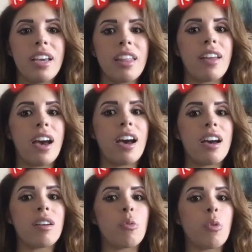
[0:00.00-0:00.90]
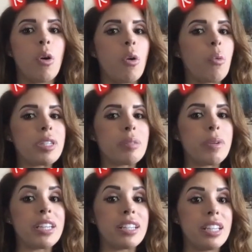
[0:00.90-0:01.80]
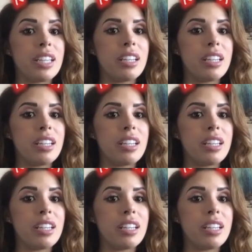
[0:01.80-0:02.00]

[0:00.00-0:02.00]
that will always be a need.